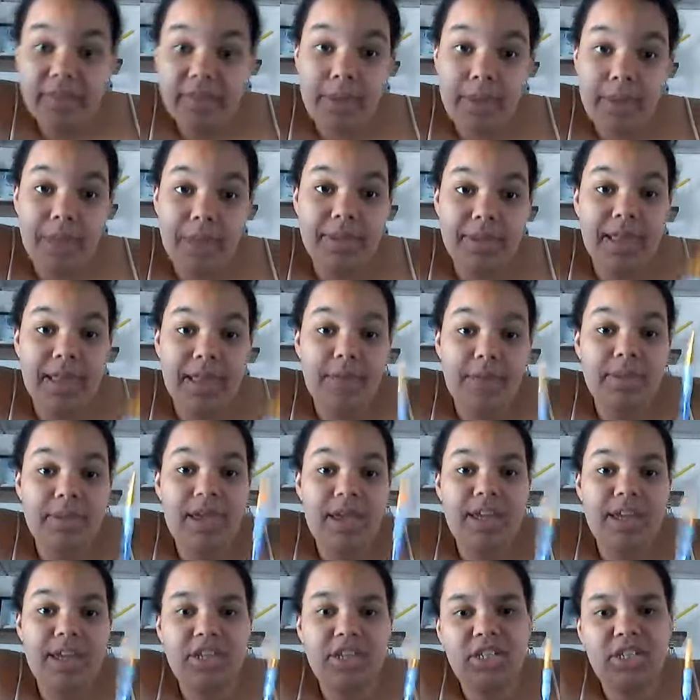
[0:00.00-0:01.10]
again from Hobby
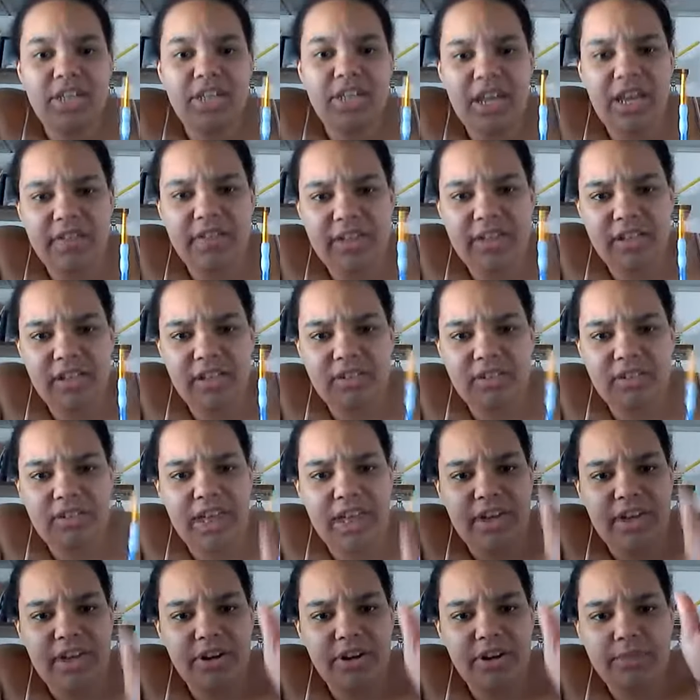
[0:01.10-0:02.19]
Lobby, and it's just kind of like a
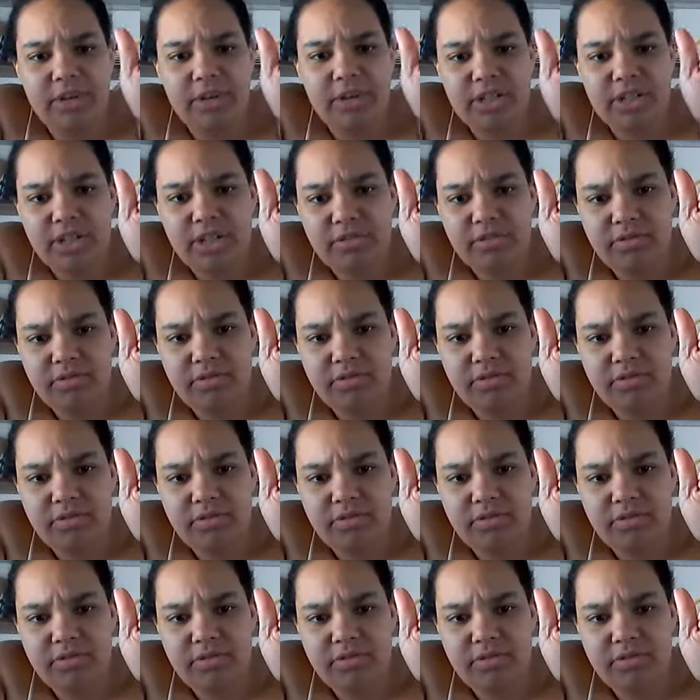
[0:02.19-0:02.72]
little liner brush.